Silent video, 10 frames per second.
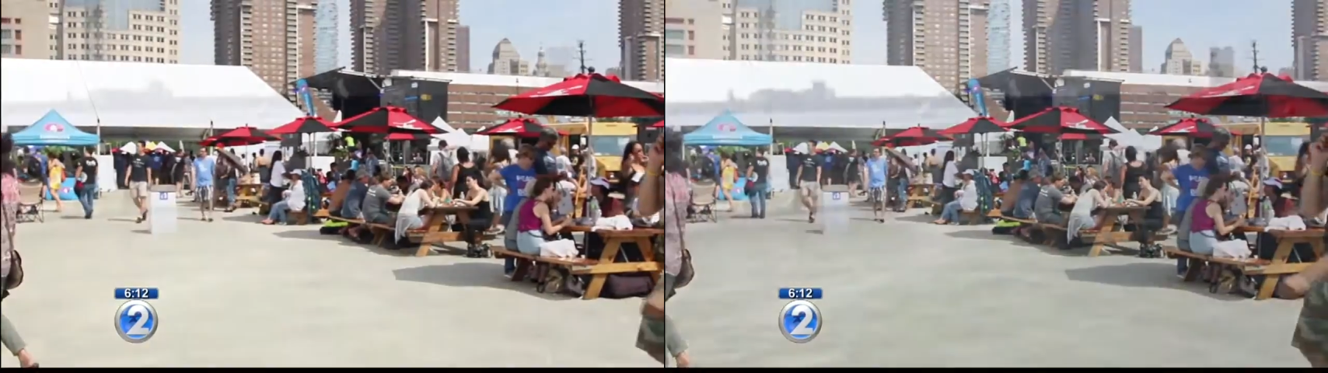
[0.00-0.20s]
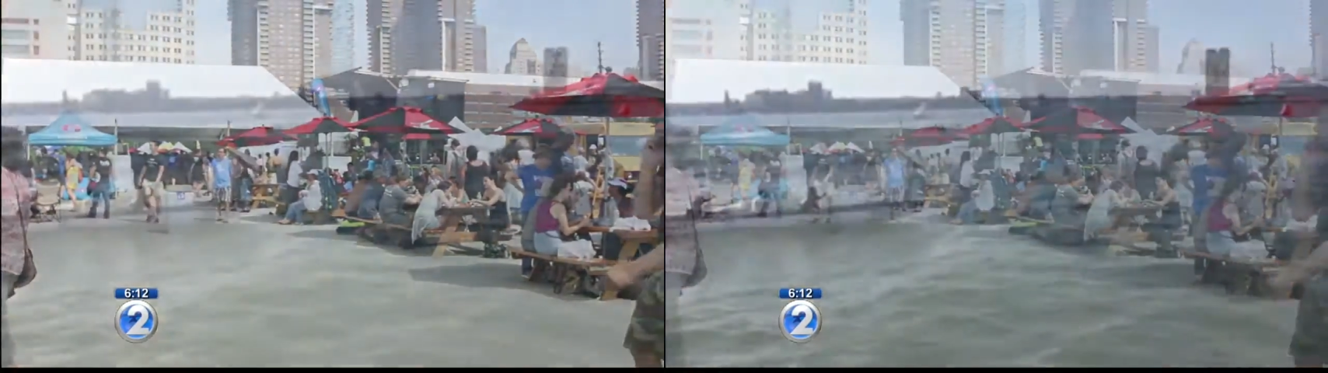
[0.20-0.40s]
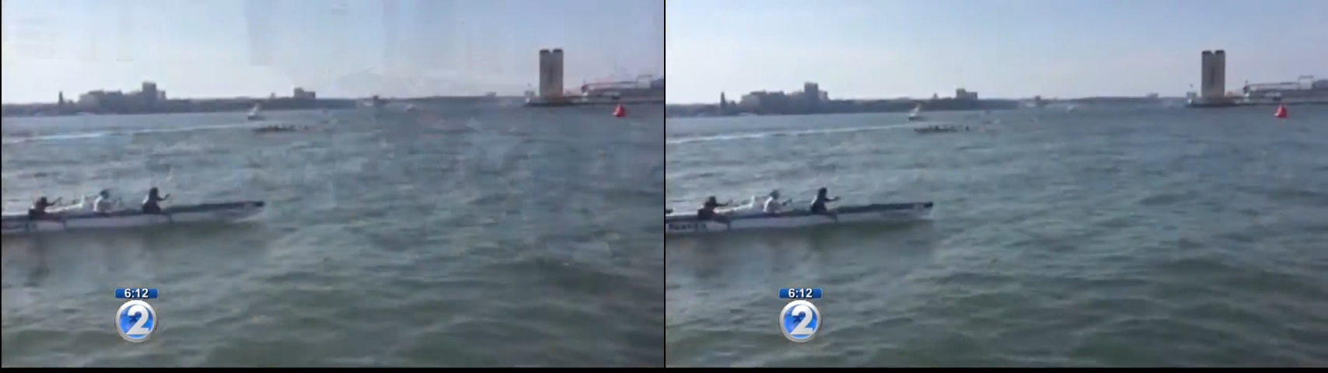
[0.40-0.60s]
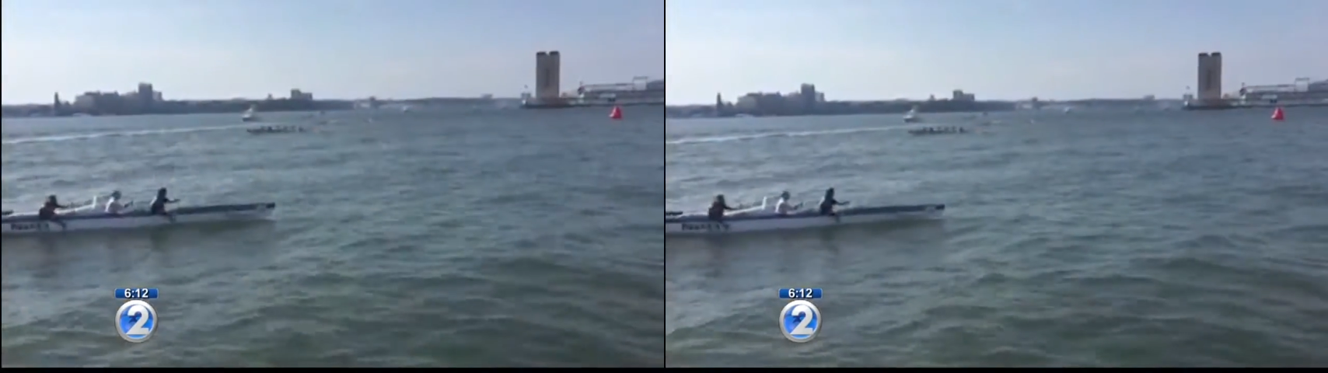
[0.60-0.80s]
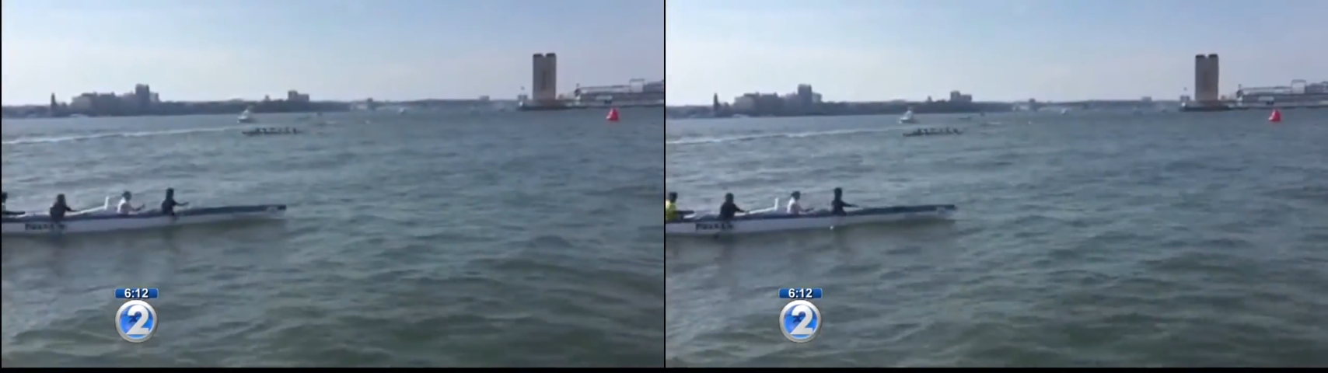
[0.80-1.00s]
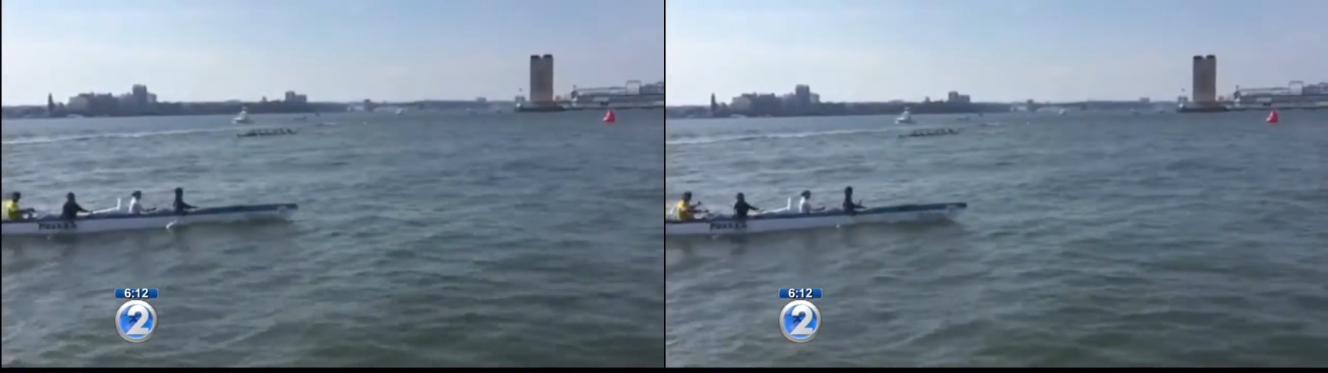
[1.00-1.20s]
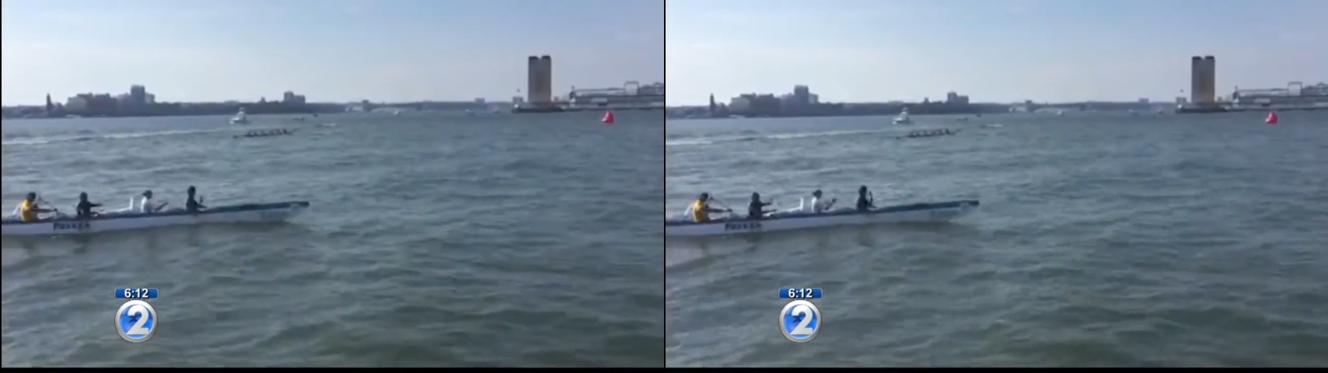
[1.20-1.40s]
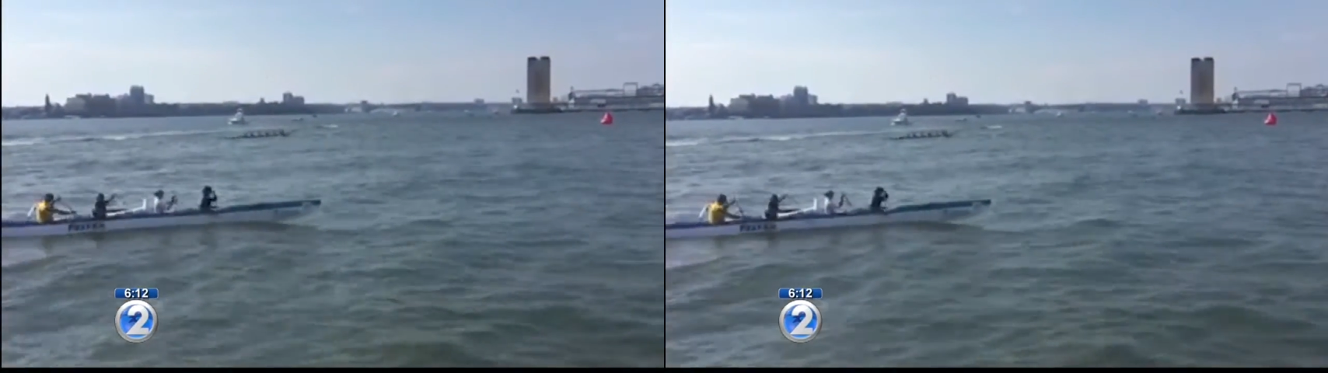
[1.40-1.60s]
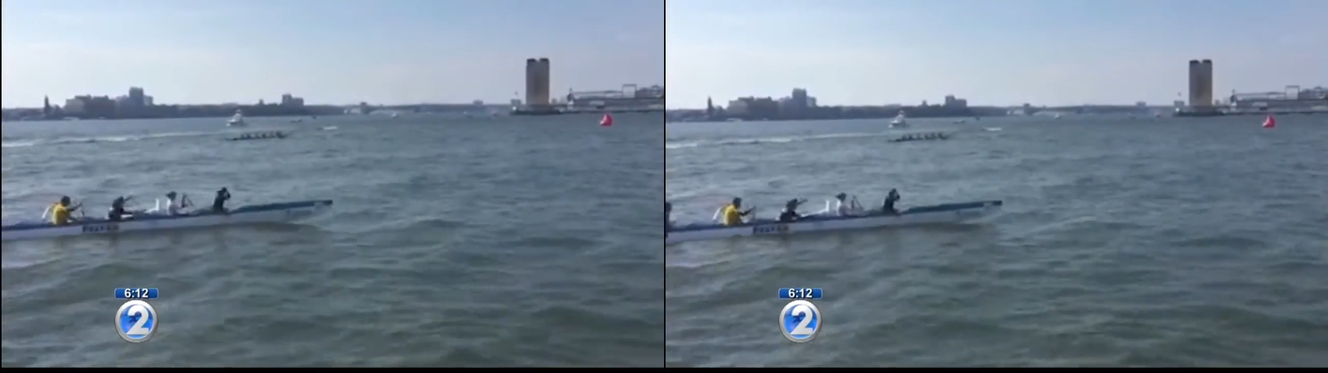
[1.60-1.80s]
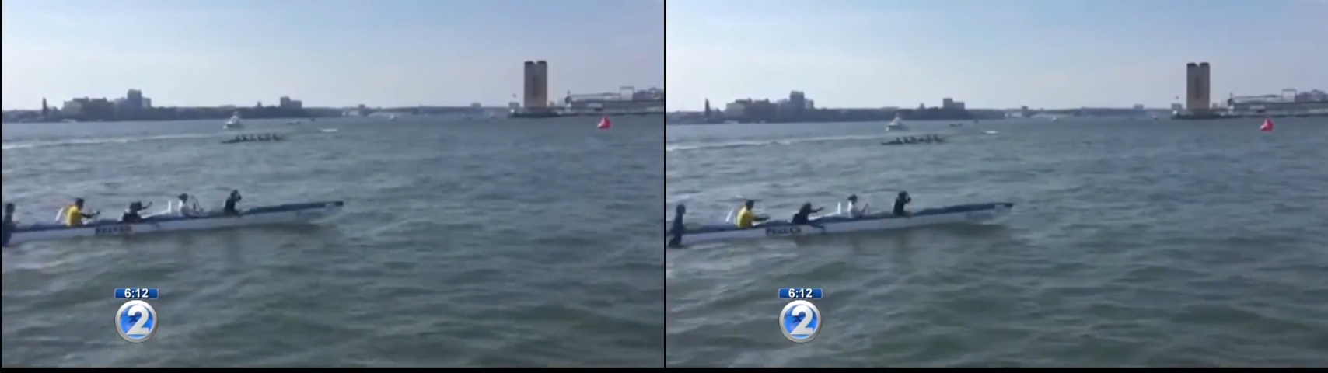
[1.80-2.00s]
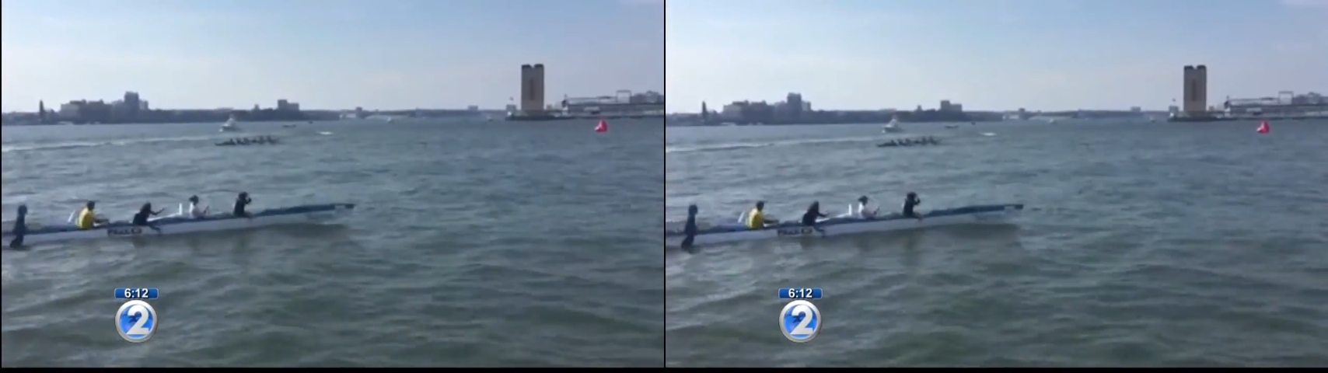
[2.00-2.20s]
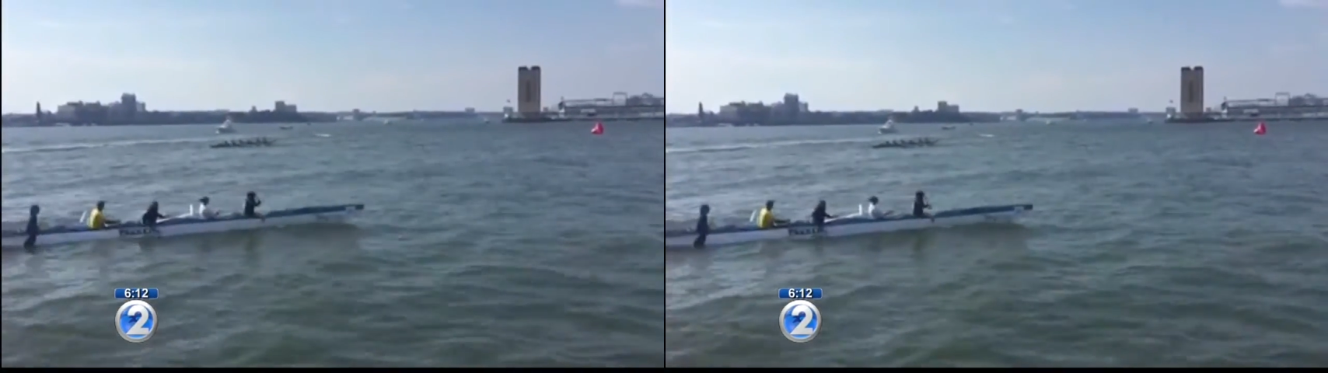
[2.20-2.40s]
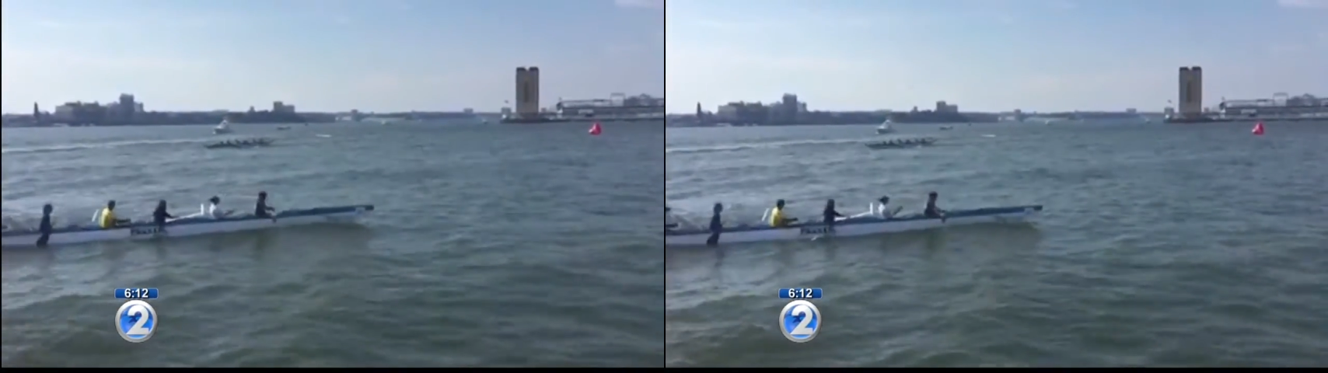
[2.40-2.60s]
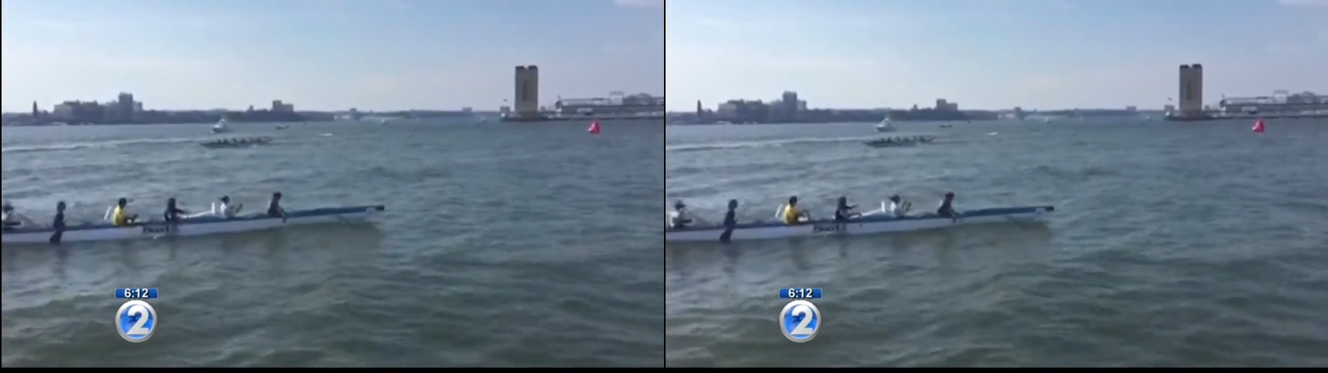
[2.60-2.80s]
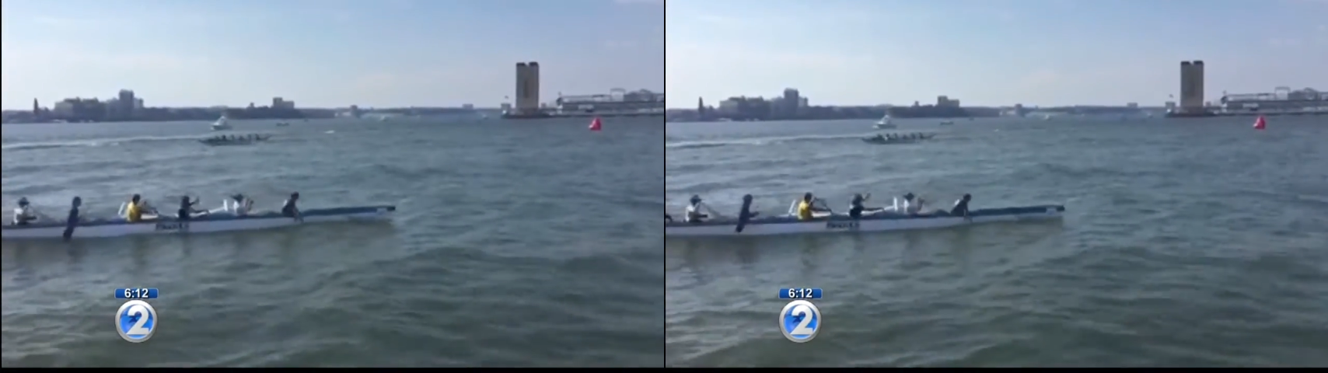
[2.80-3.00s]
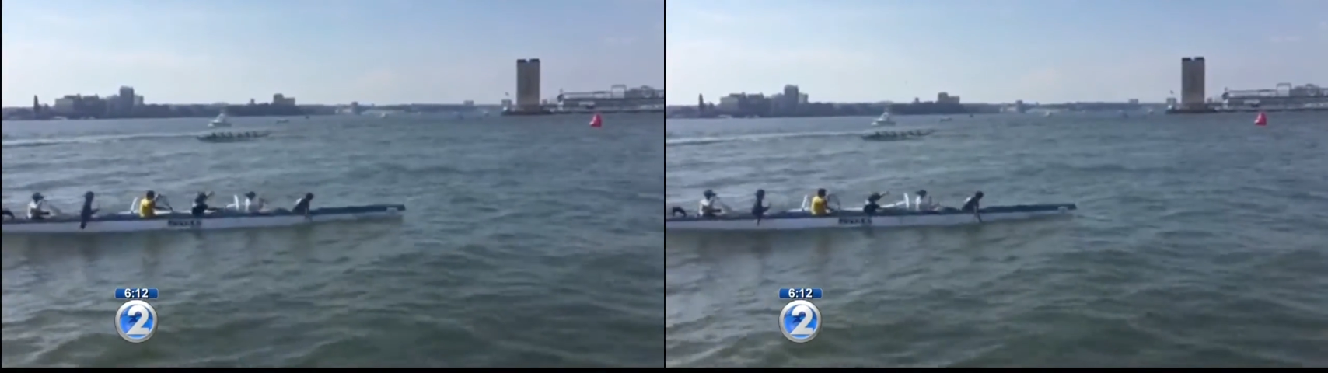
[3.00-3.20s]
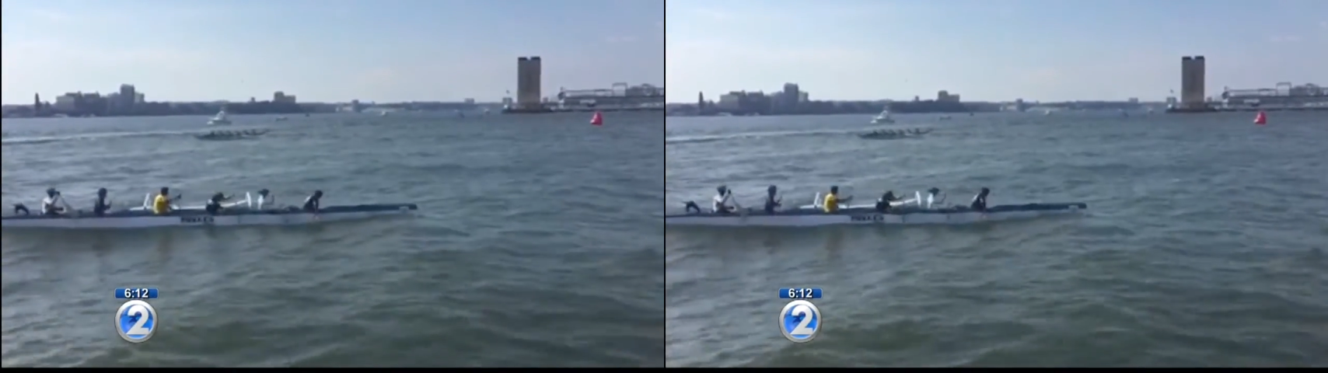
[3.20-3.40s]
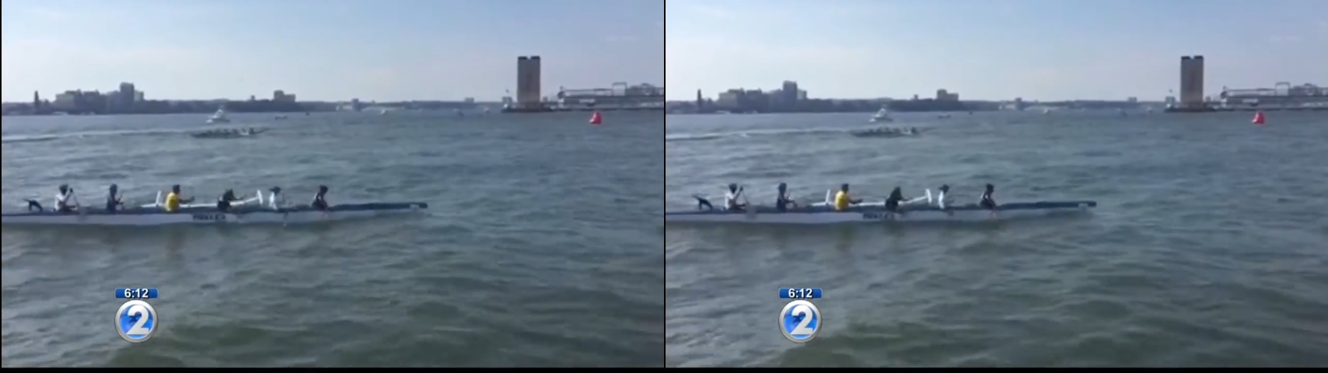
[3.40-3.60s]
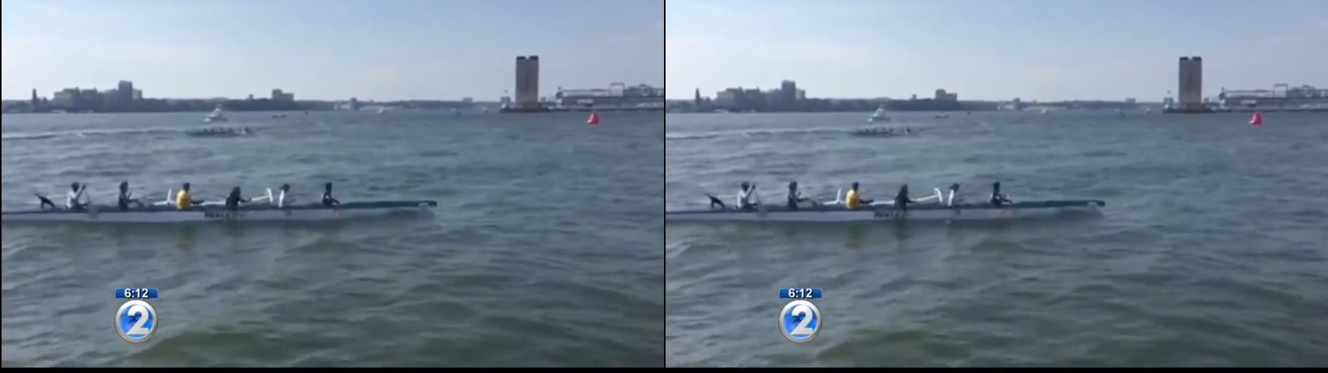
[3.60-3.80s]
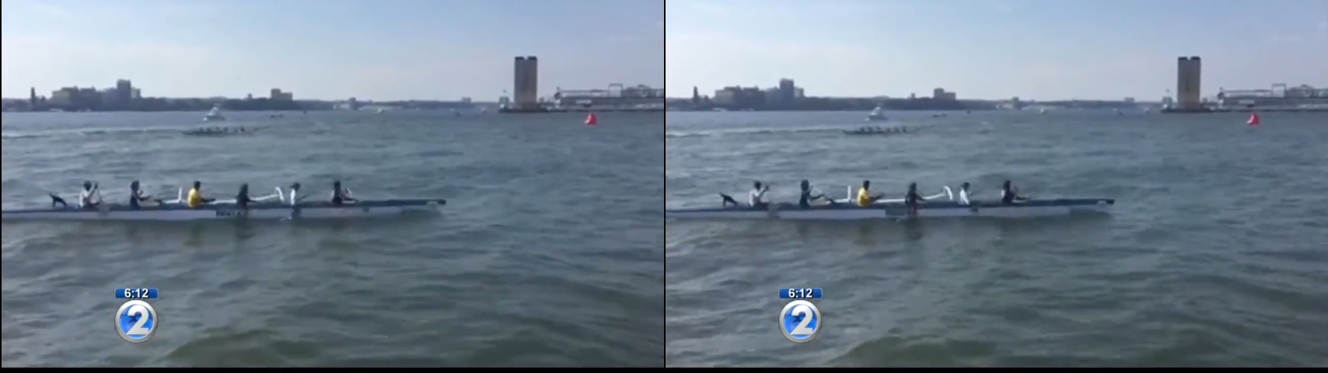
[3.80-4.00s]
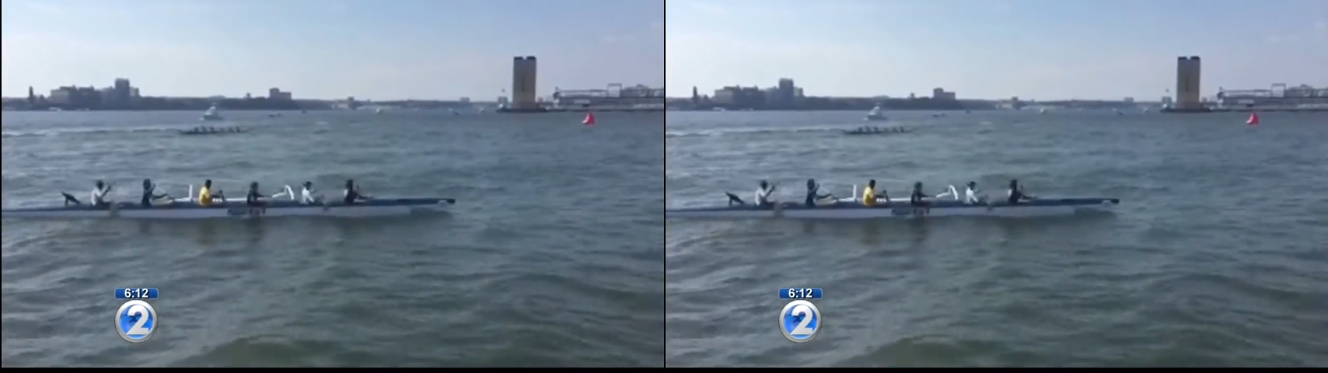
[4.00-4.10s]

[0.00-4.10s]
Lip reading: Nobody's mouth can be seen.